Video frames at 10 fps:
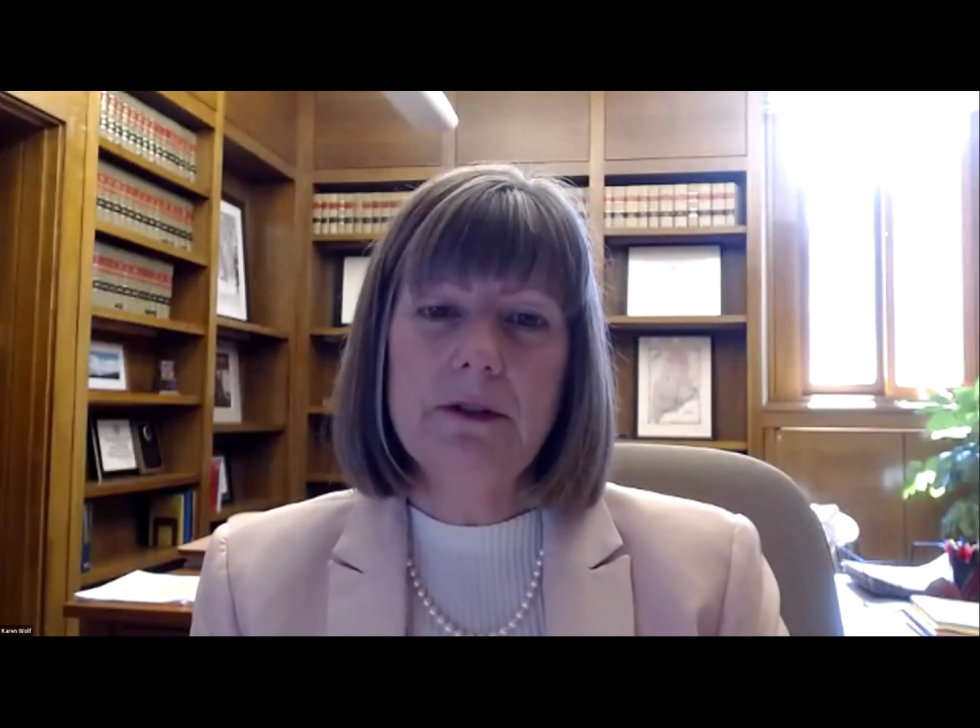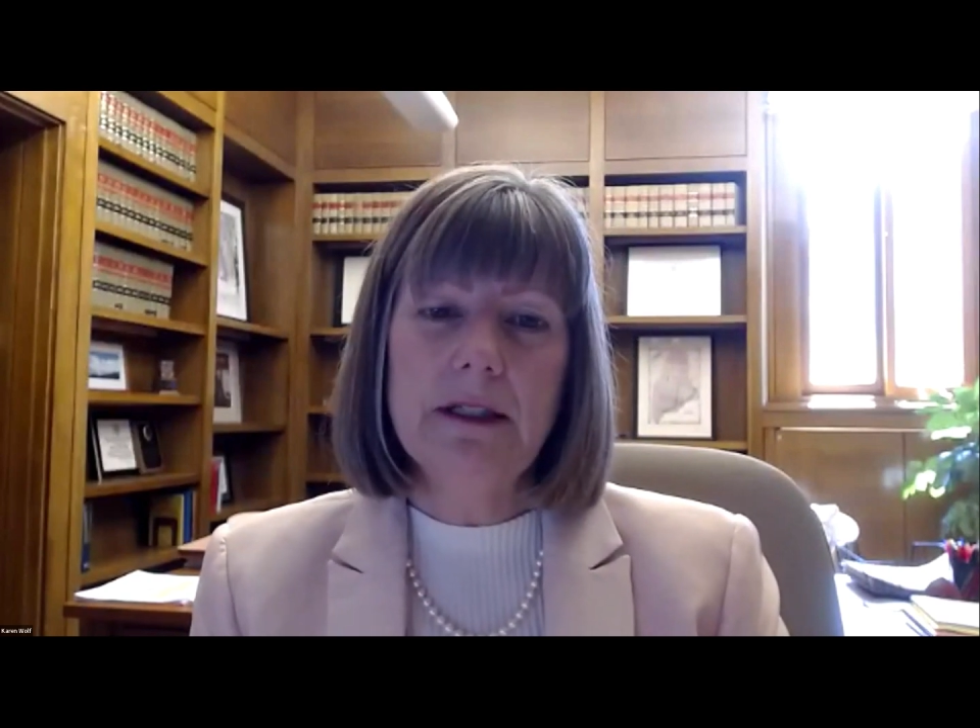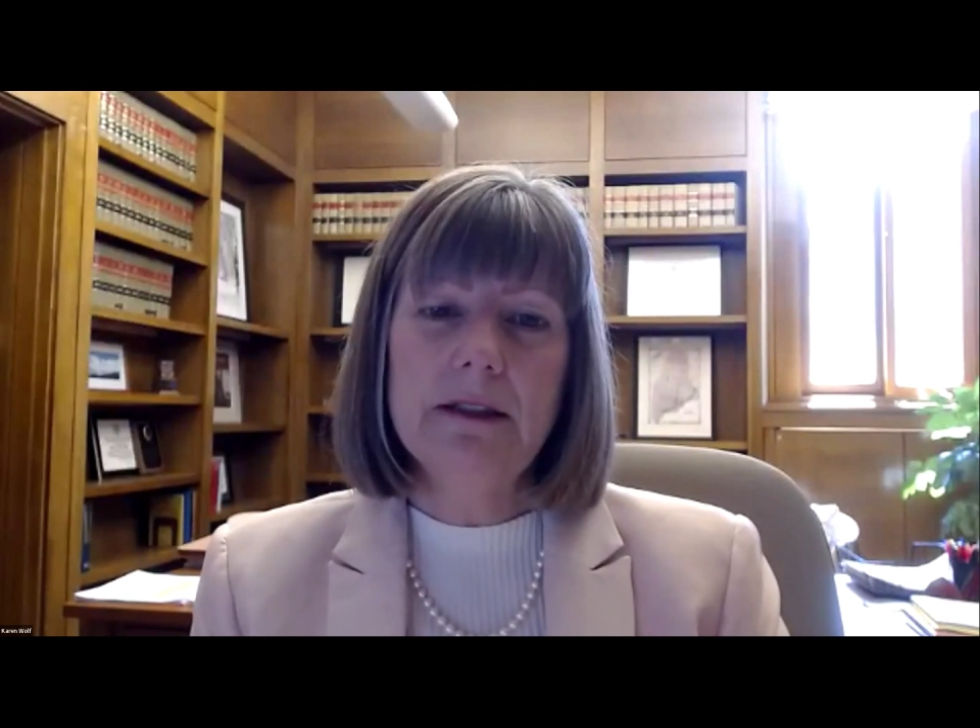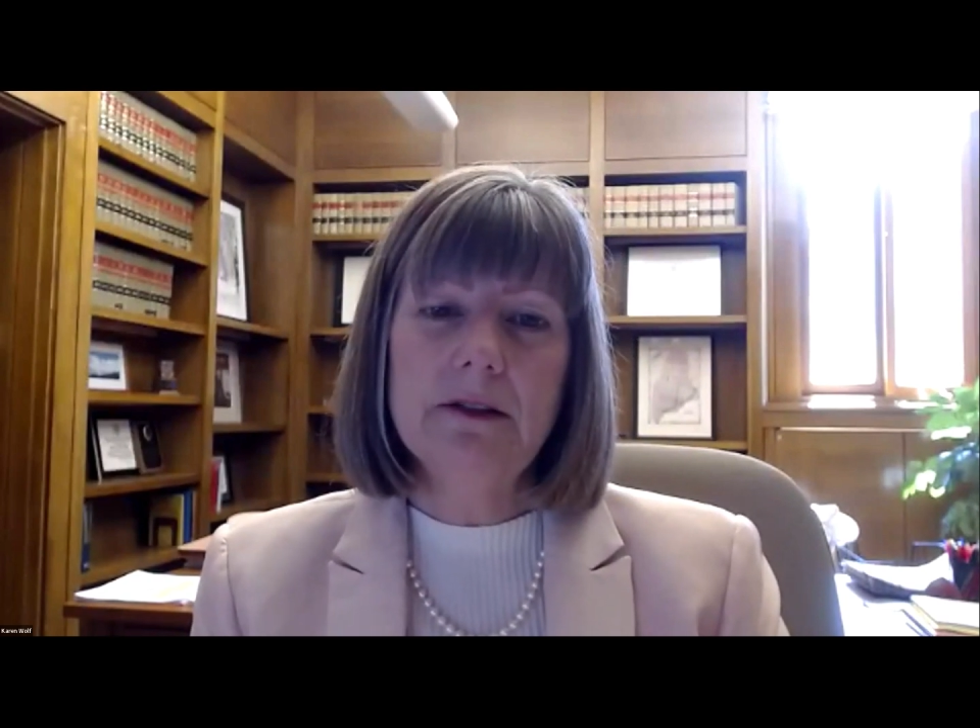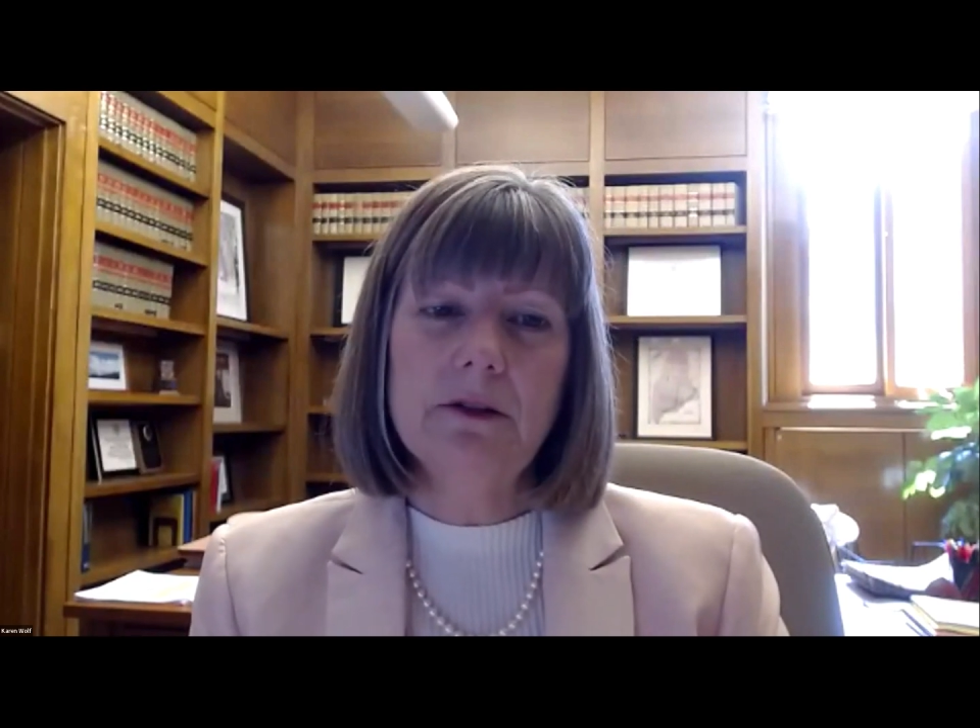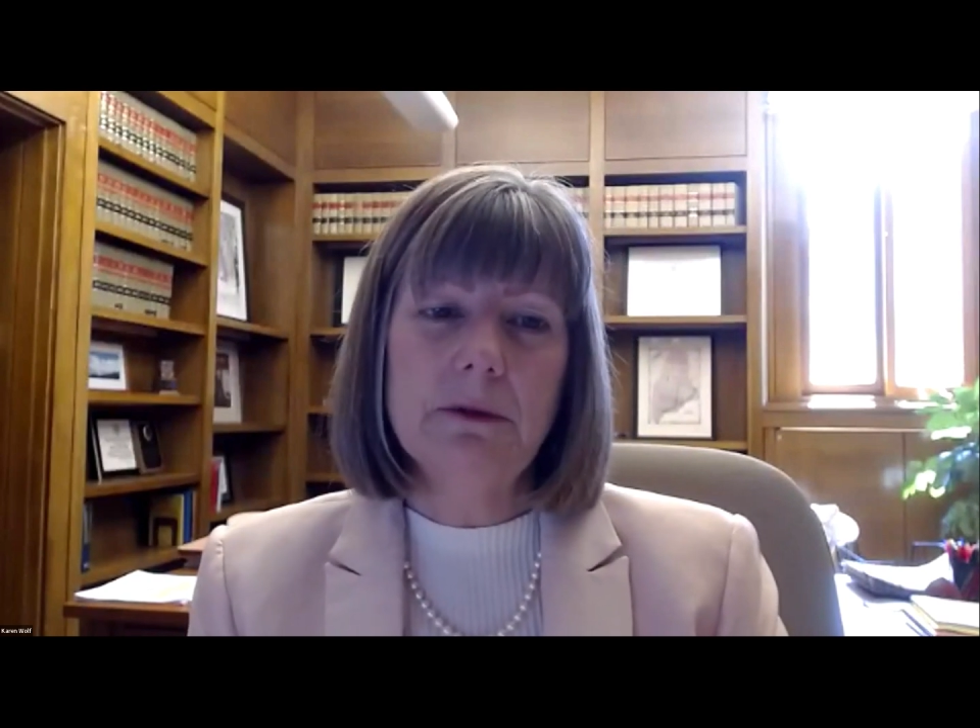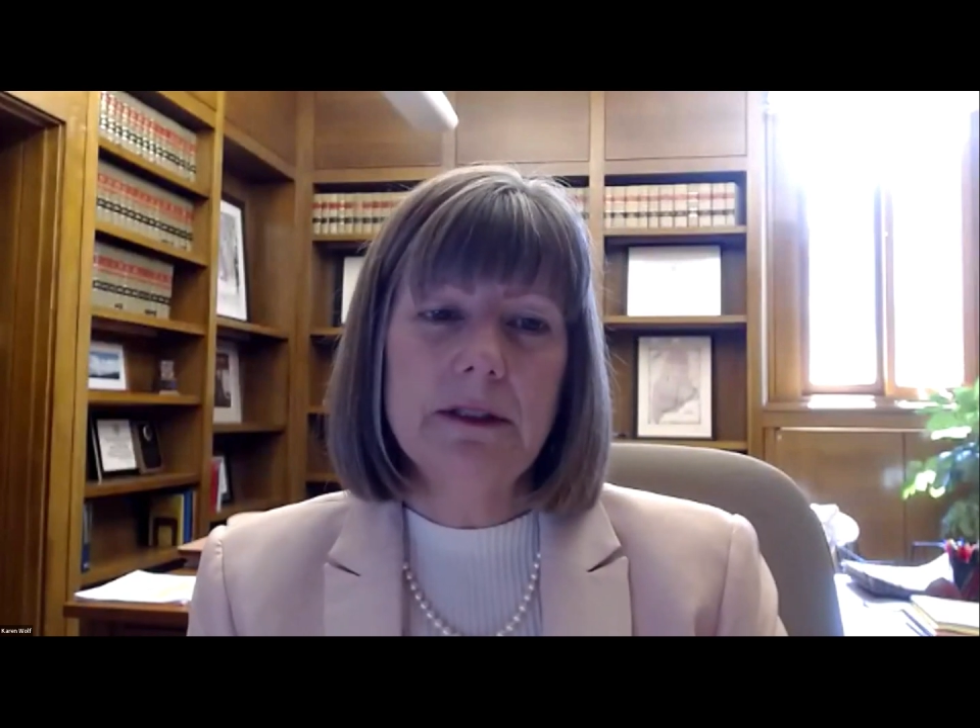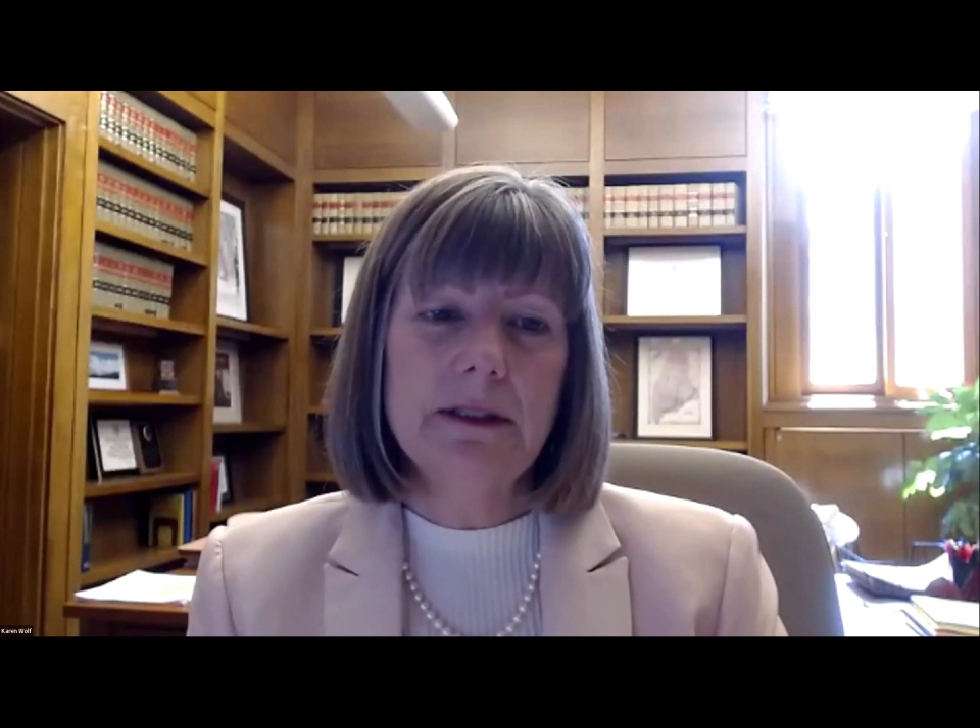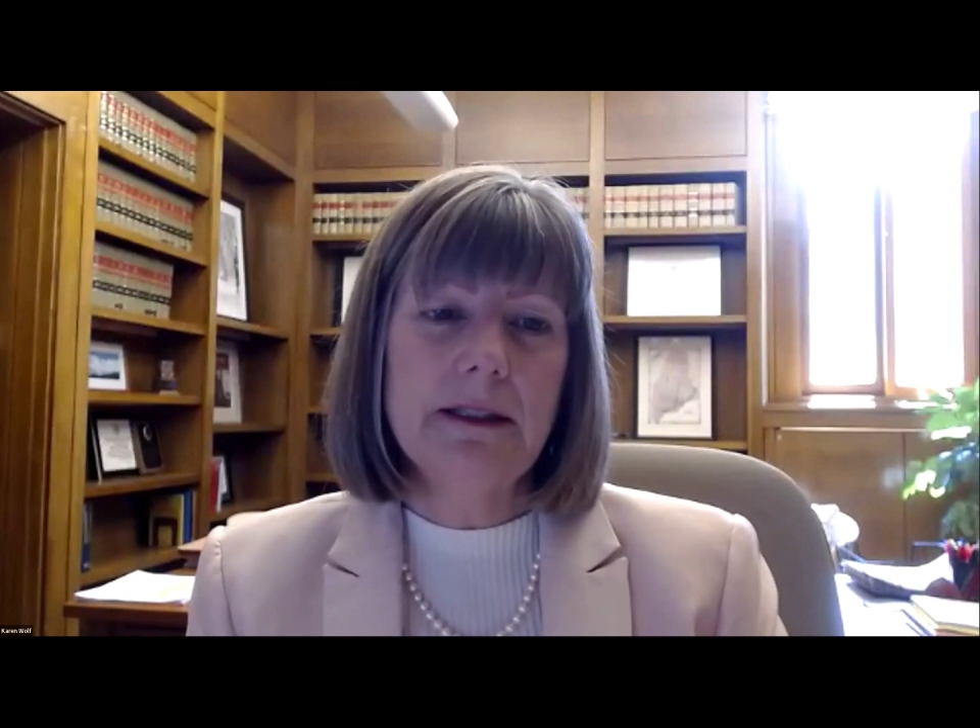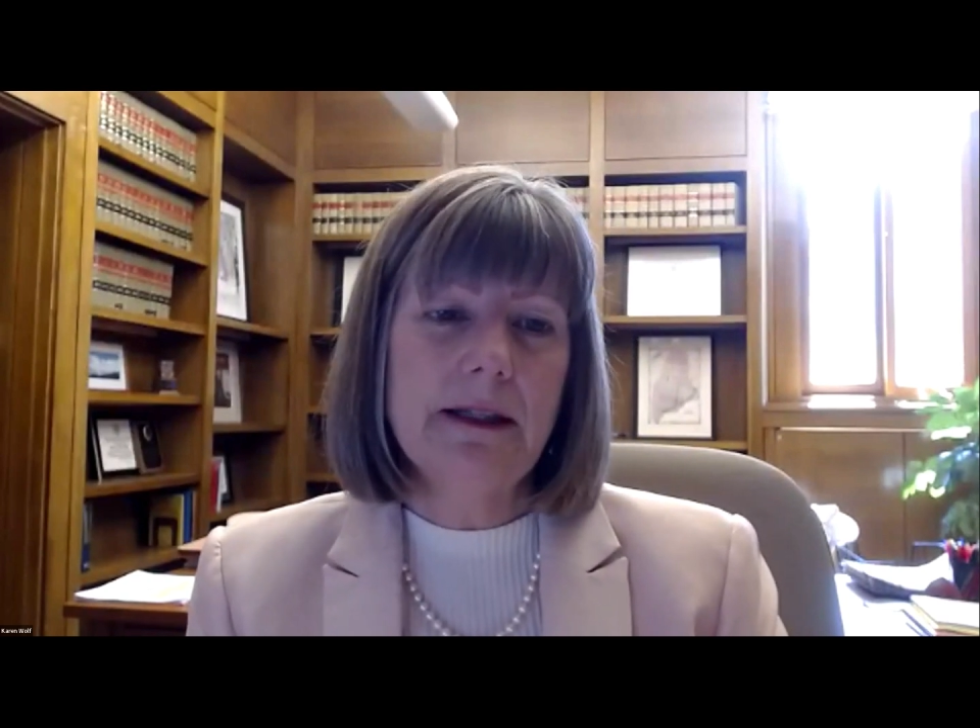does is really